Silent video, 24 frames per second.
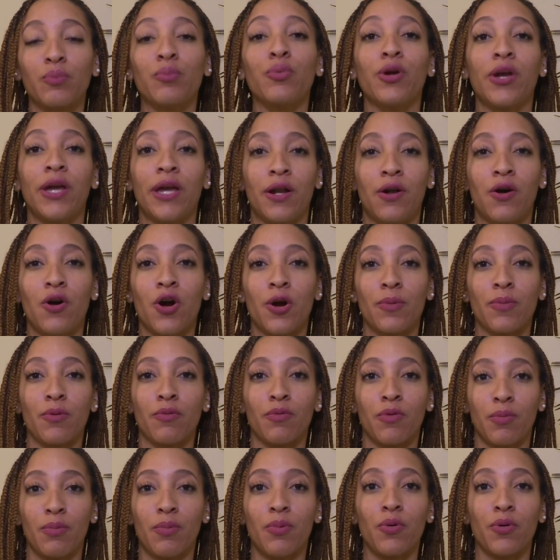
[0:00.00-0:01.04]
Brianna Harper
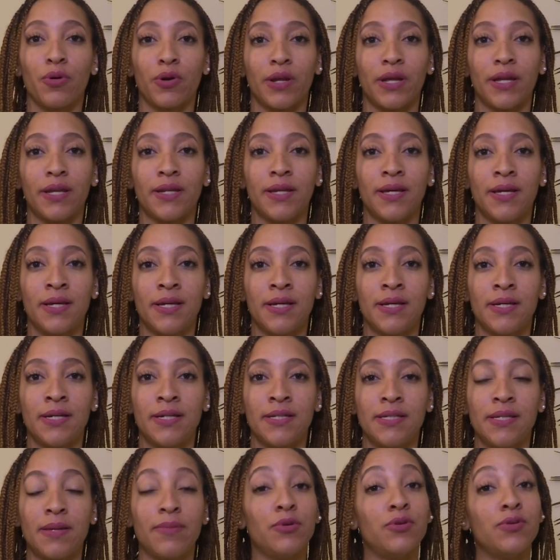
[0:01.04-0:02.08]
reporting,
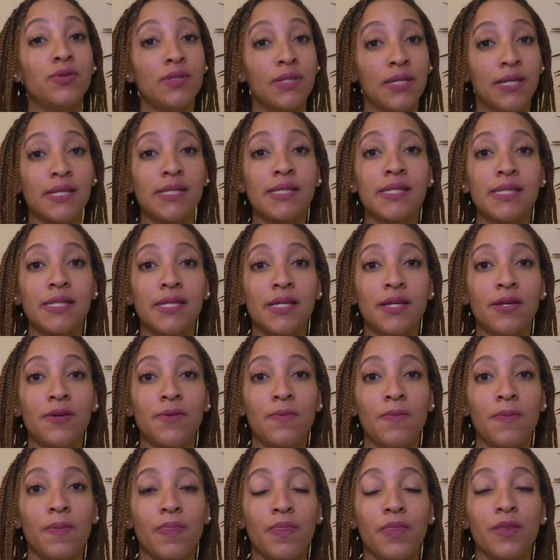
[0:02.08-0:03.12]
W C N
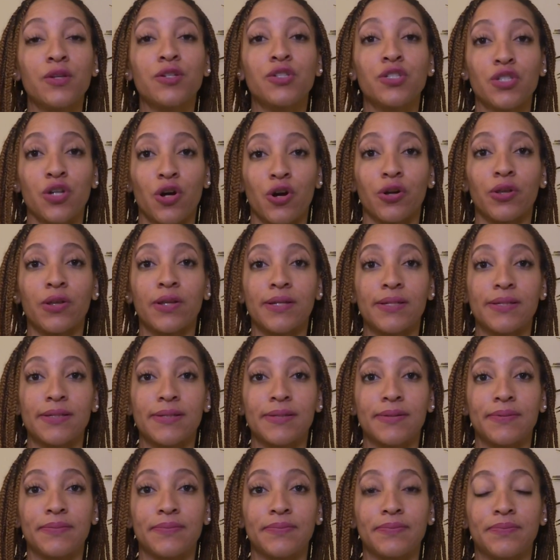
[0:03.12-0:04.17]
C,
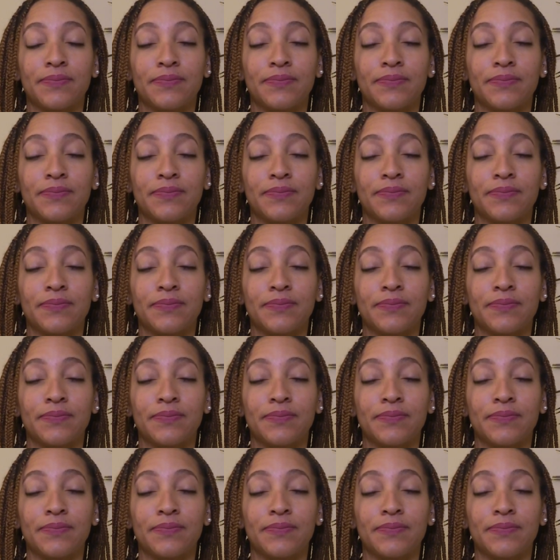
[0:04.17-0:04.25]
Charlotte.